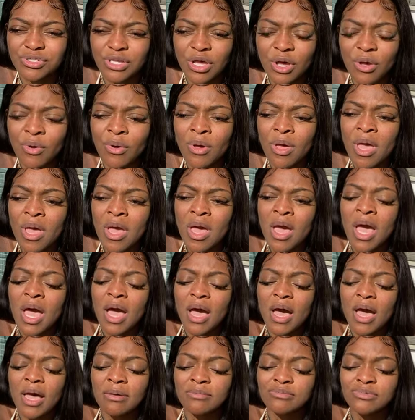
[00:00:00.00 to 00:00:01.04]
So
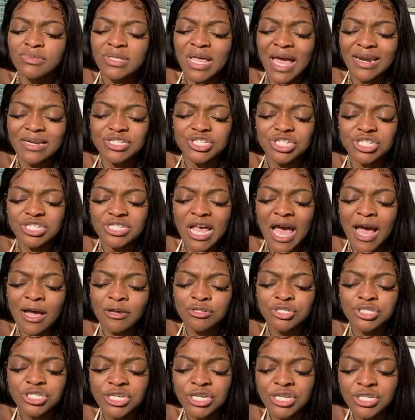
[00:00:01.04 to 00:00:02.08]
that is just
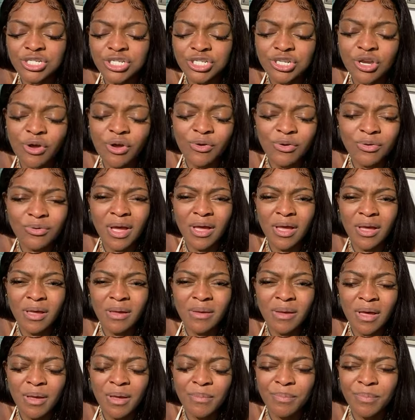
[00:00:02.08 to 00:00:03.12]
how she showed
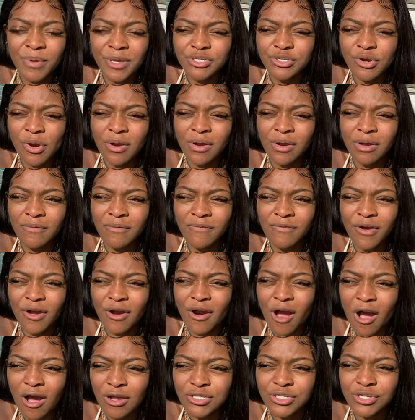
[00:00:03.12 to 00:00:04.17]
a picture of
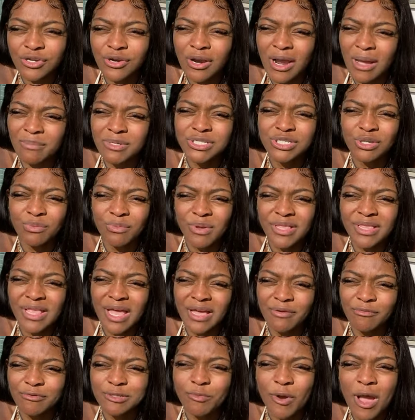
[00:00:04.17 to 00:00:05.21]
her altar. I'm assuming
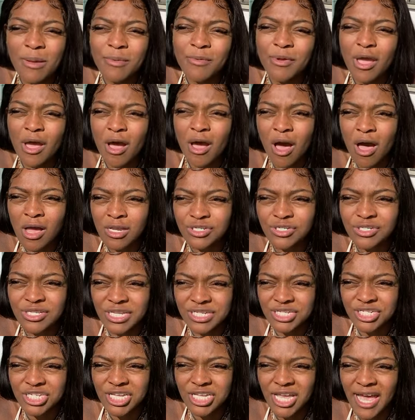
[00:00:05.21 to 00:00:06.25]
that was probably an altar
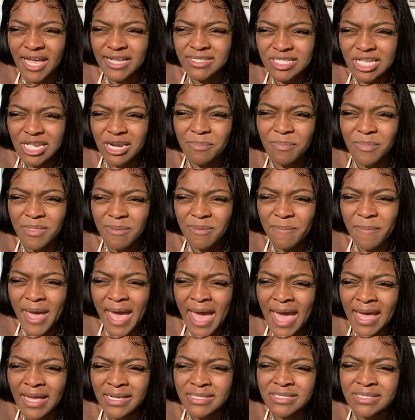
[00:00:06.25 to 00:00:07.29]
that she had set up in the
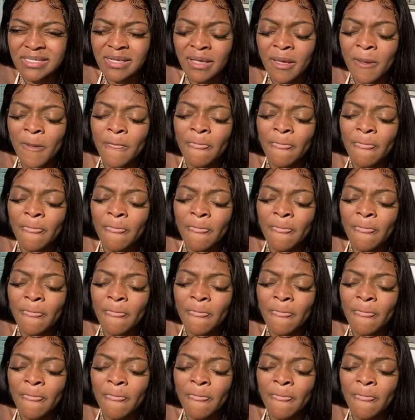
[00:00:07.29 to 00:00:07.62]
past.